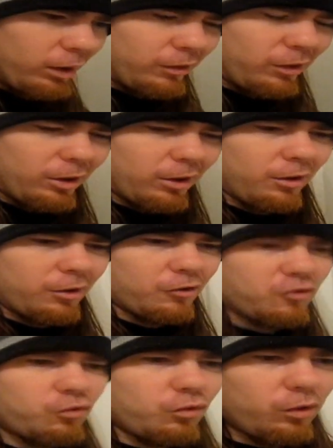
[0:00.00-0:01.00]
Is he gonna
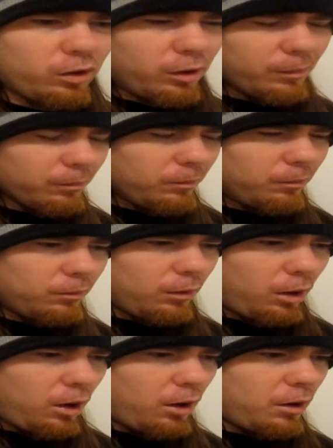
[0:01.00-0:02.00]
destroy
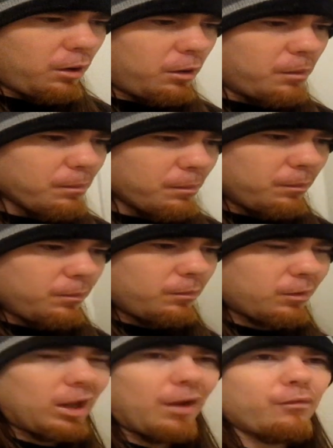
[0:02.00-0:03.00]

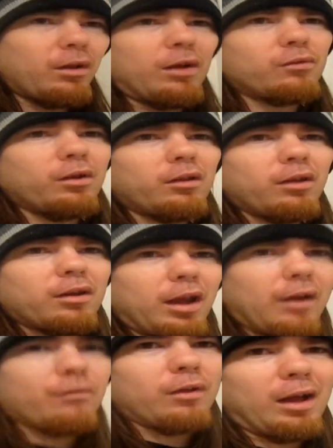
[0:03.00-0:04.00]
Cain Blasso? I think
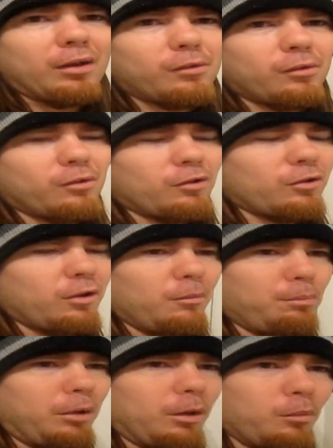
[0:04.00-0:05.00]
Cain Blasso is
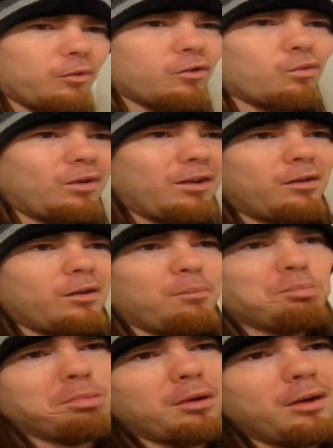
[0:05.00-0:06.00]
going to beat him with his
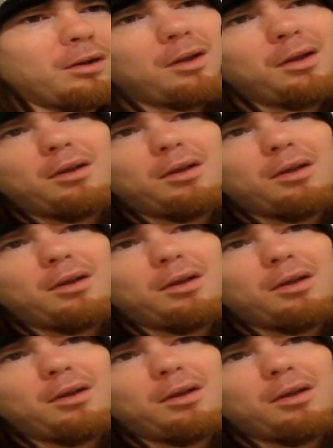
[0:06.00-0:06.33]
wrestling, but